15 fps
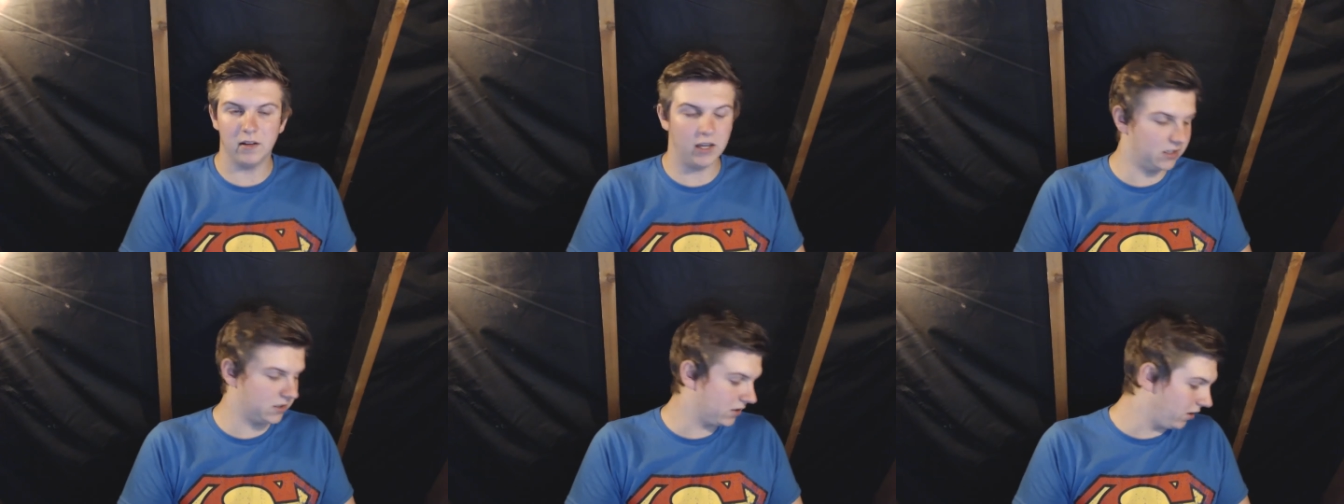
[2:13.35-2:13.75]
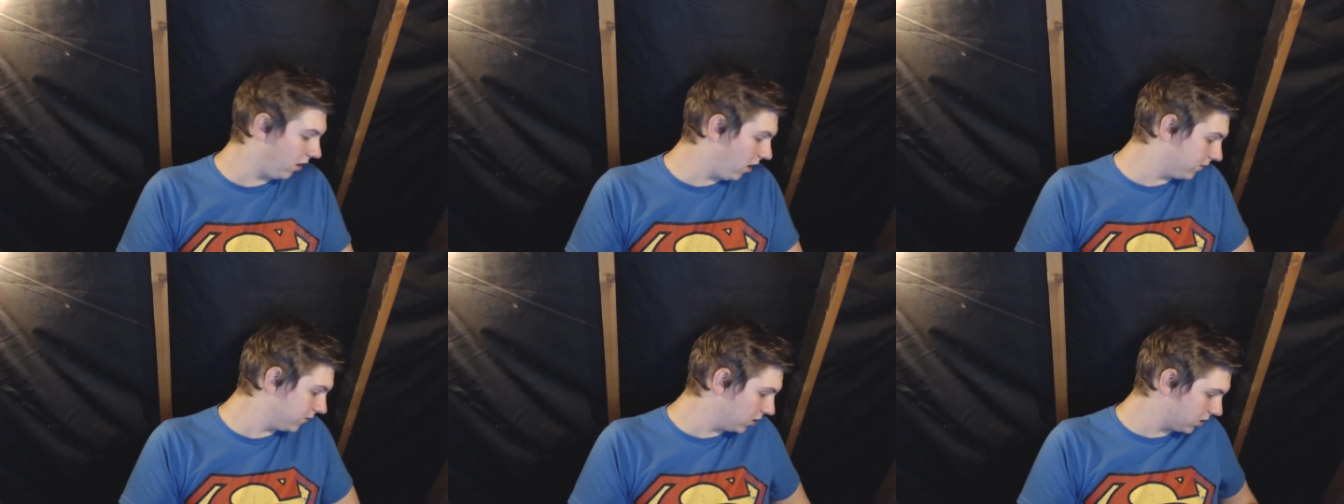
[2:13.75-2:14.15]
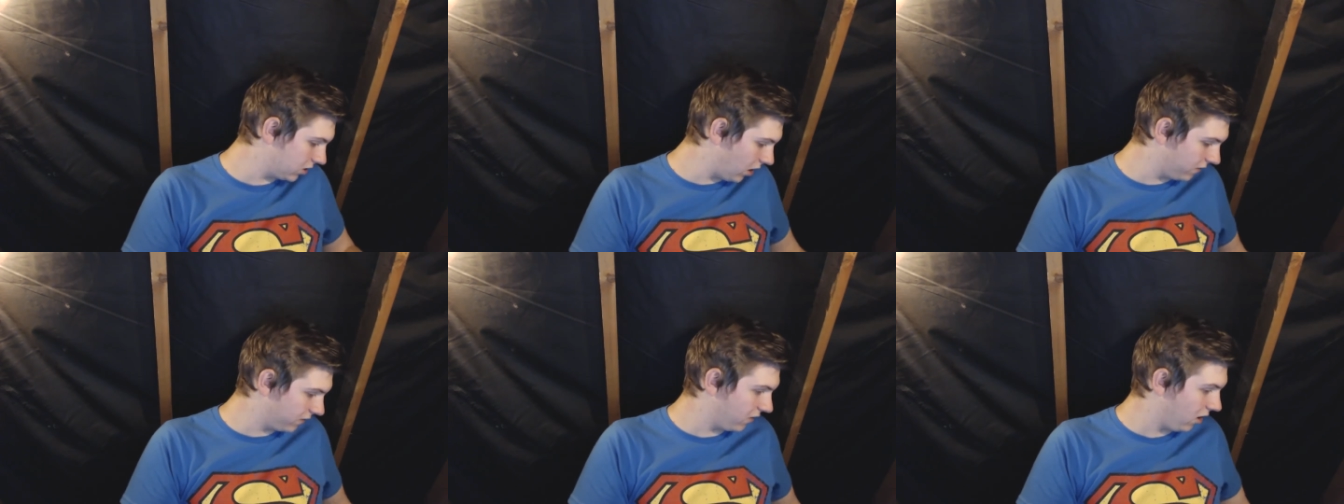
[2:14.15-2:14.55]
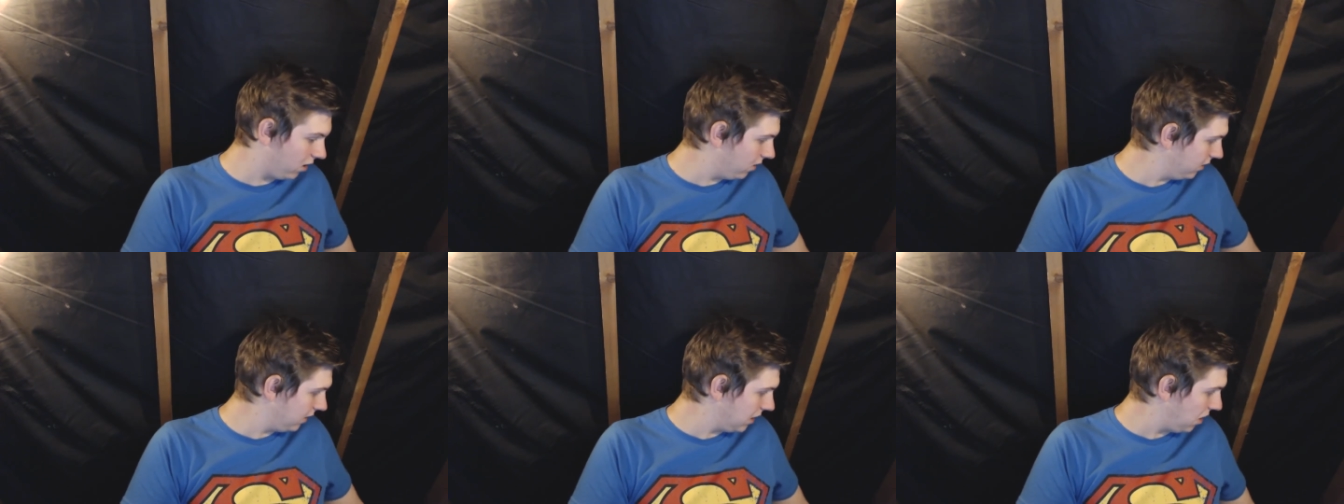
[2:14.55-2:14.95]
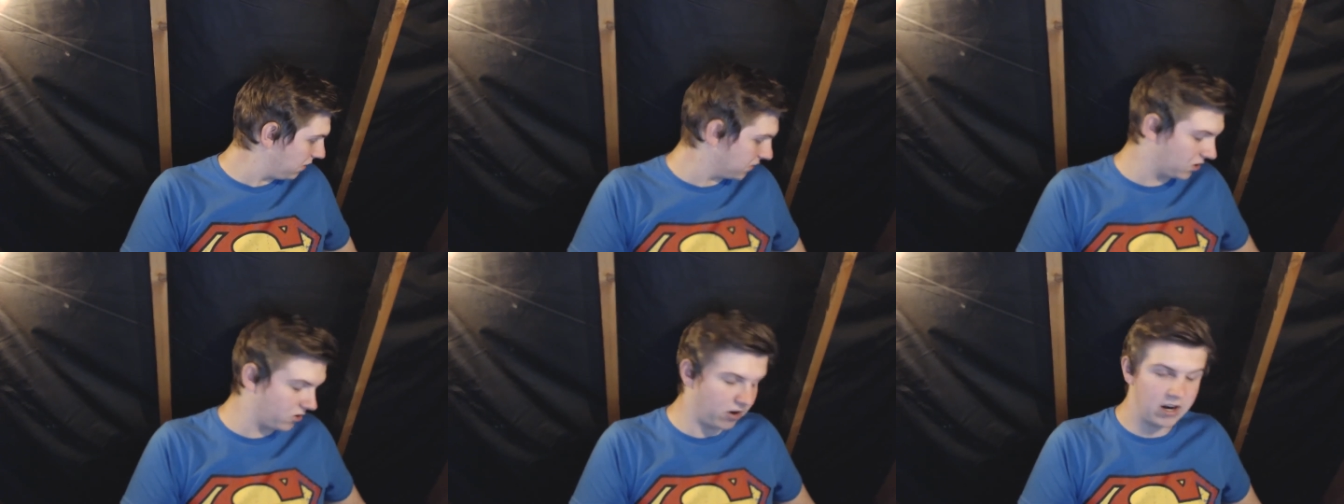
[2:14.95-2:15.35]
It's like I've got
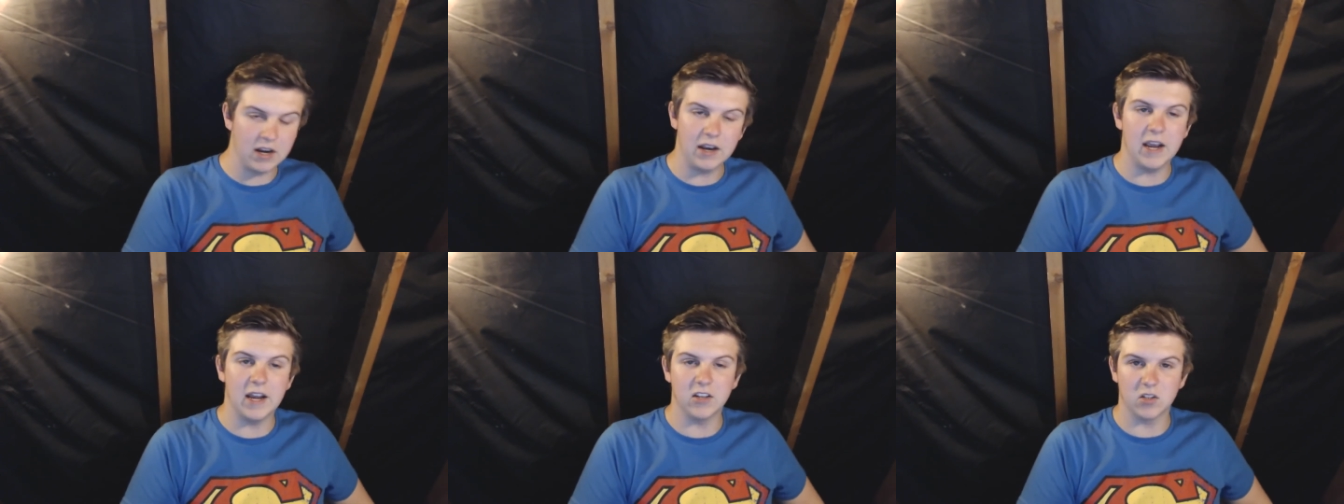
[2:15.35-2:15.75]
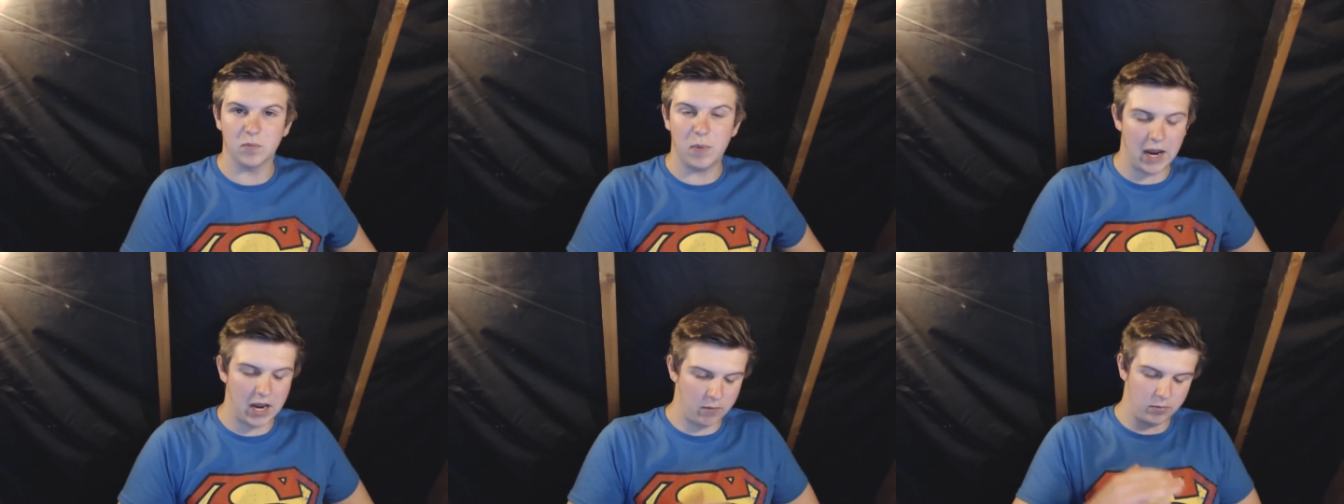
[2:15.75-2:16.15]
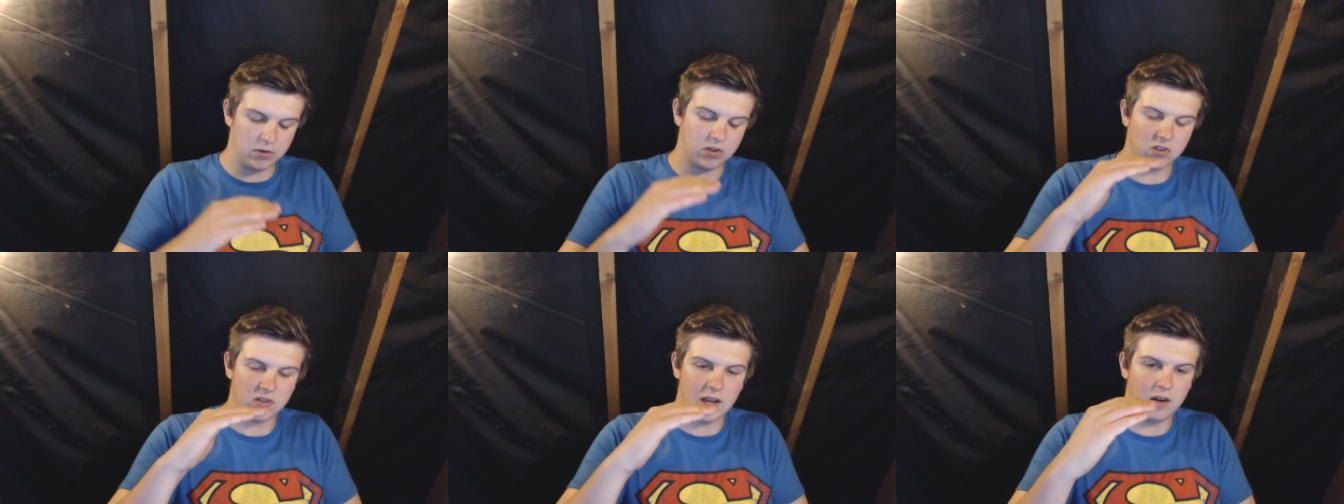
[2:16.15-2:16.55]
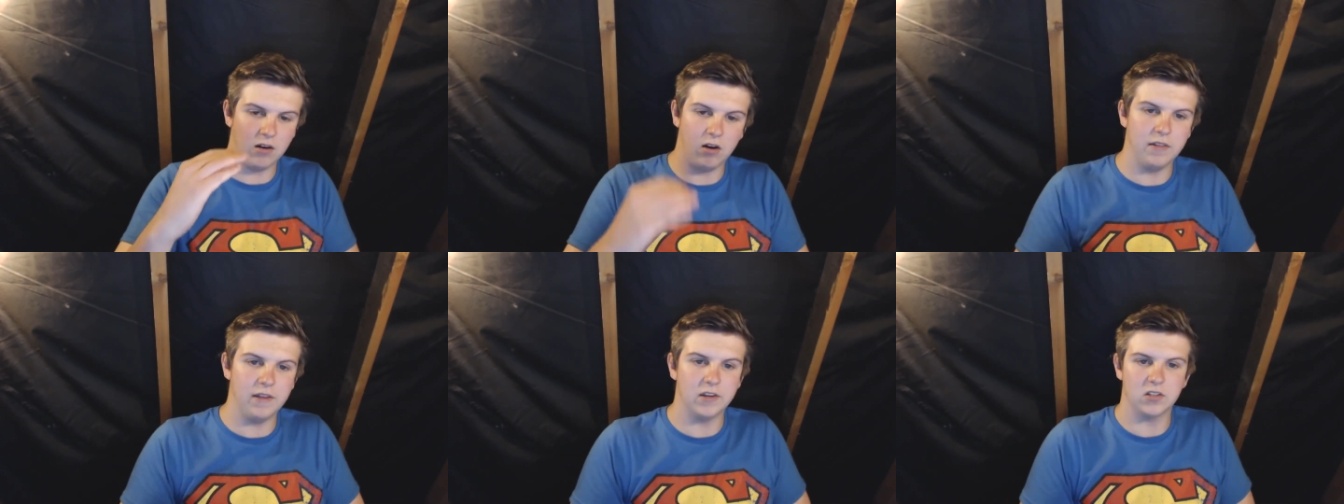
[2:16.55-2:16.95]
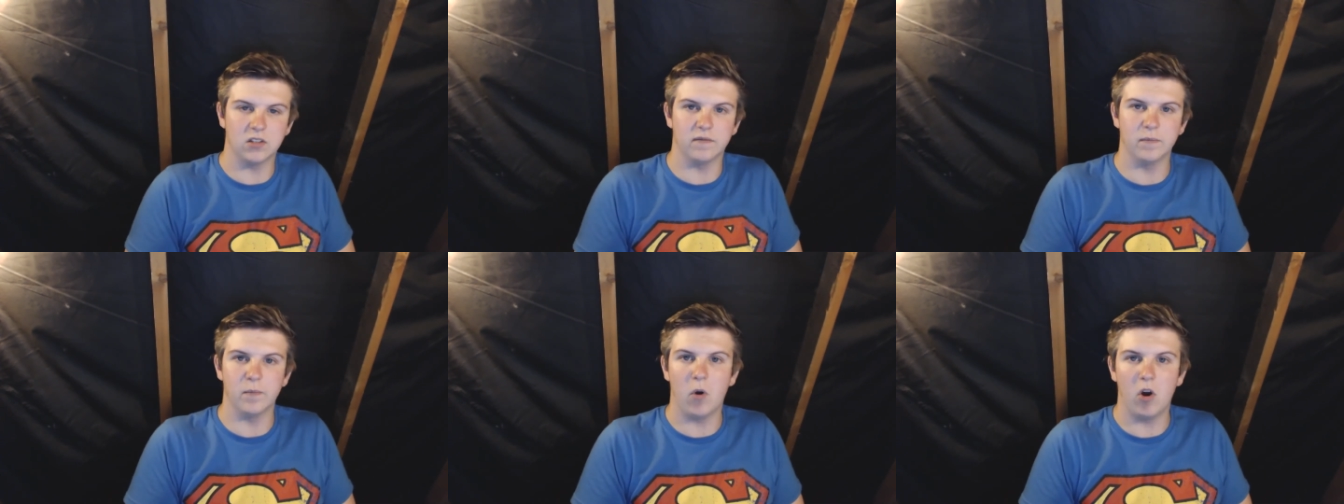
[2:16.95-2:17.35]
off screen here just papers stuck like this
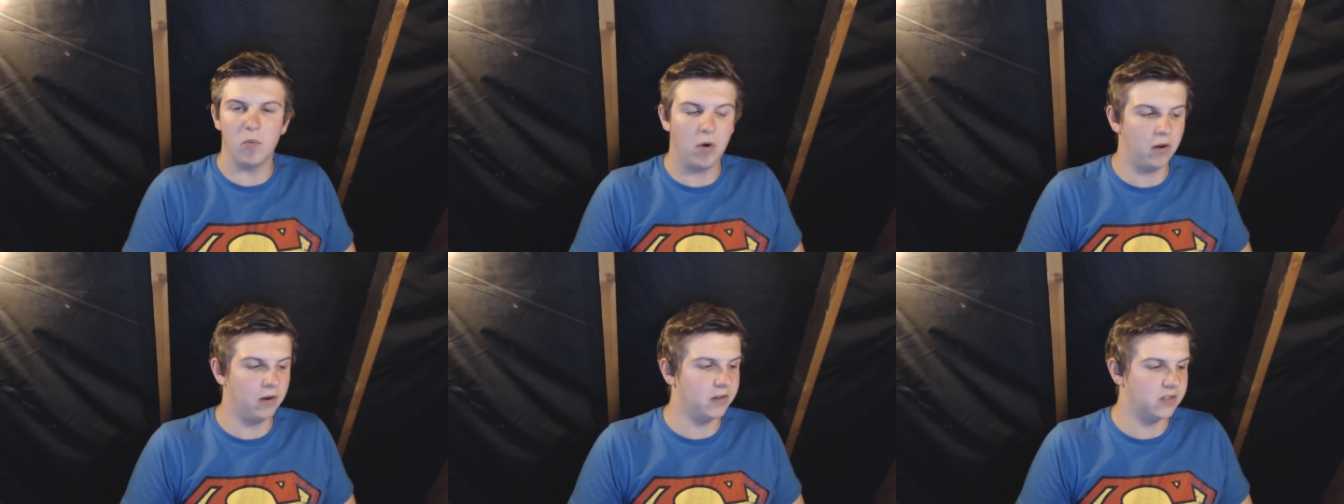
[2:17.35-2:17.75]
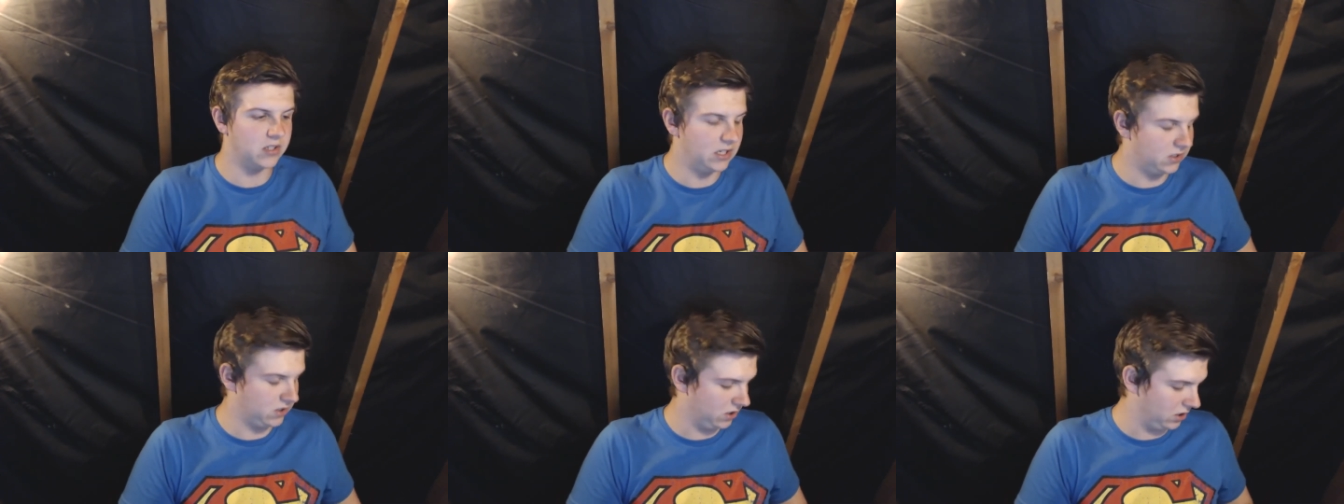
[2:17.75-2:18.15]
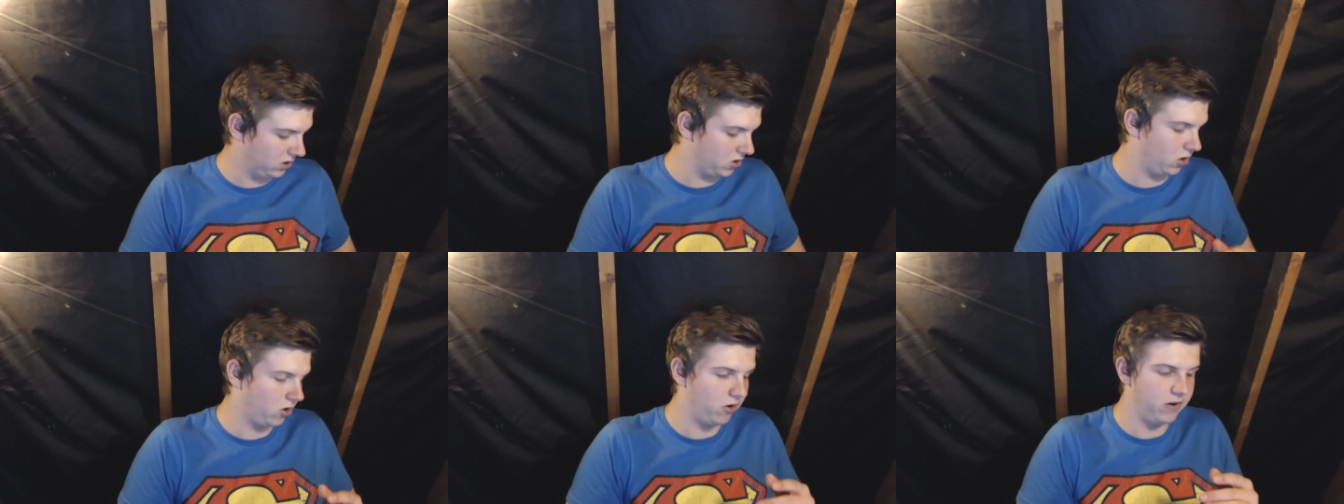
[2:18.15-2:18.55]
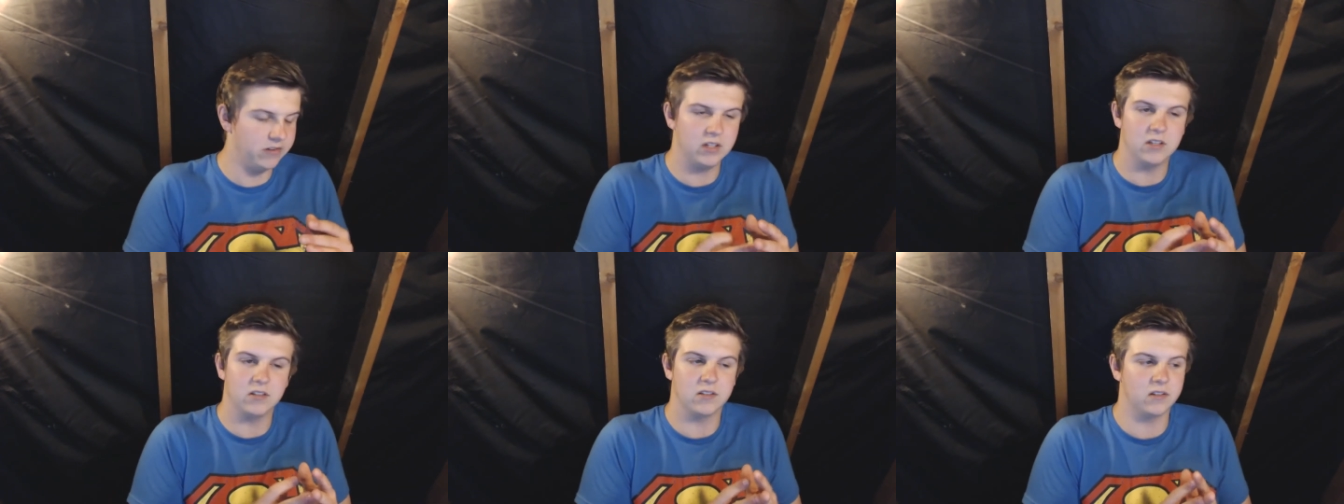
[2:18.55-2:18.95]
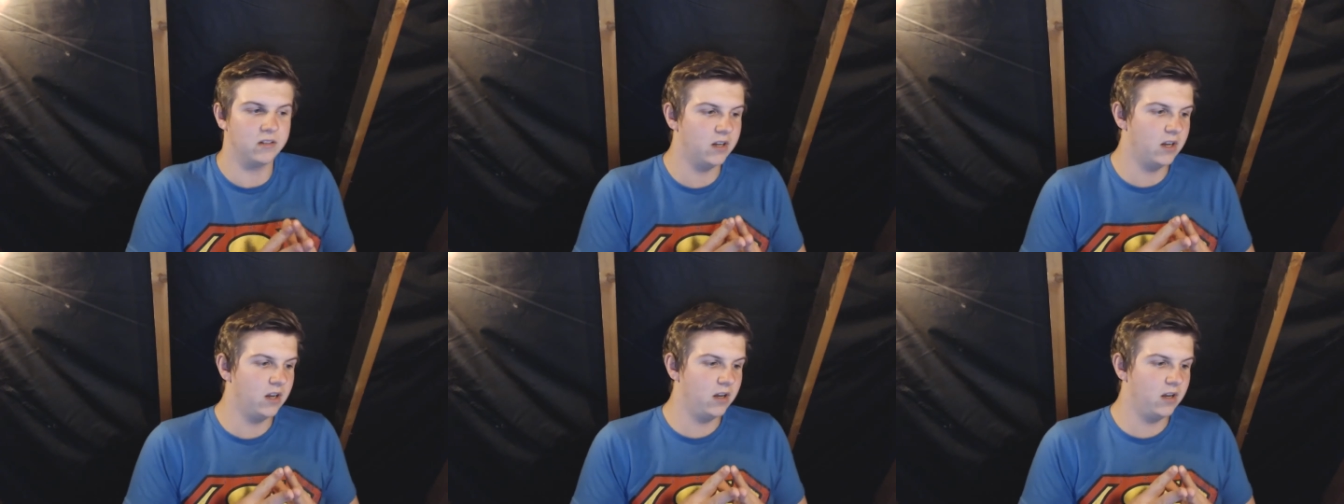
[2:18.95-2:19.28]
of my policies and insurances and